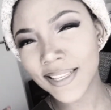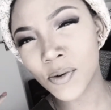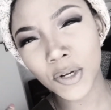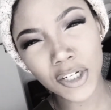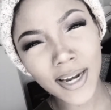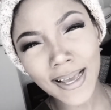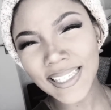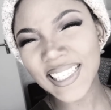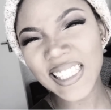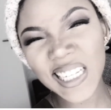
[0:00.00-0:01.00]
I want it nice
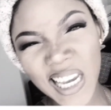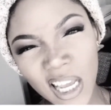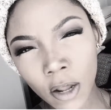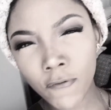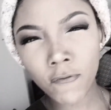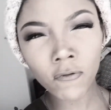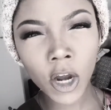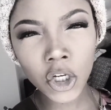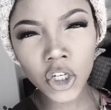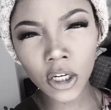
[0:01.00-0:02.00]
and slick and
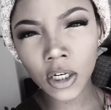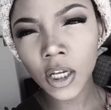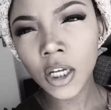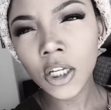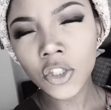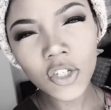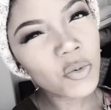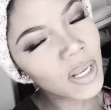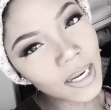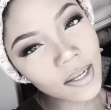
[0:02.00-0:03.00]
fresh and just
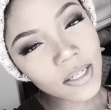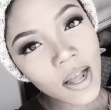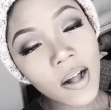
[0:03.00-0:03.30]
really nice.